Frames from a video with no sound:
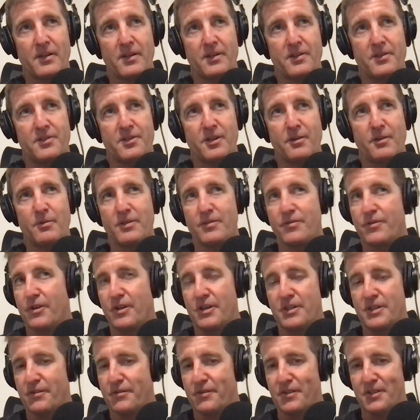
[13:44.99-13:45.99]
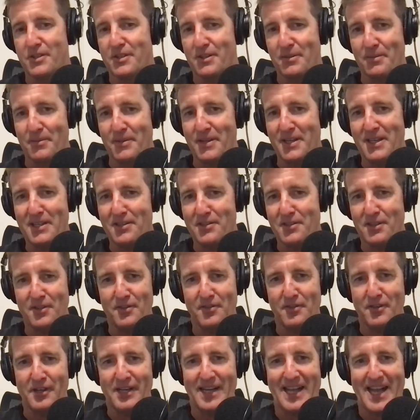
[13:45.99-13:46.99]
she was very different to me. She's
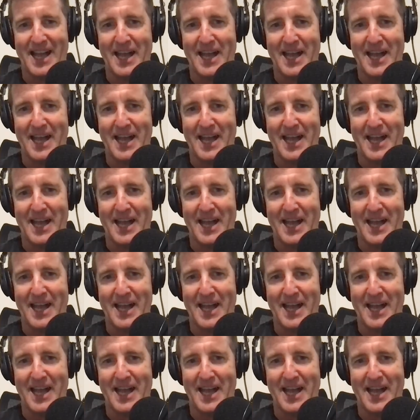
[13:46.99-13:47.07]
very